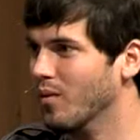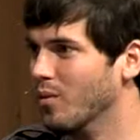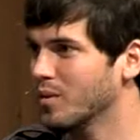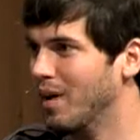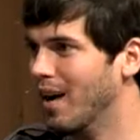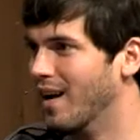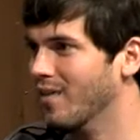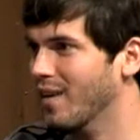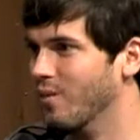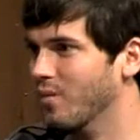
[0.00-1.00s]
what's behind
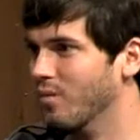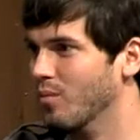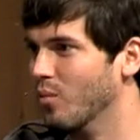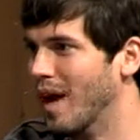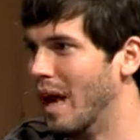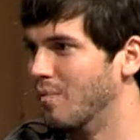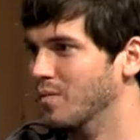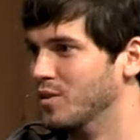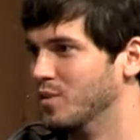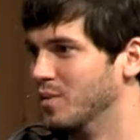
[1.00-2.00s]
that and what
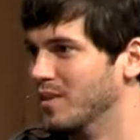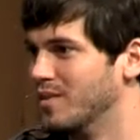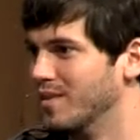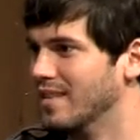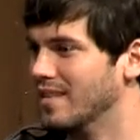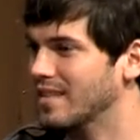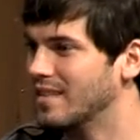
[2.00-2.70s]
happens when we sing?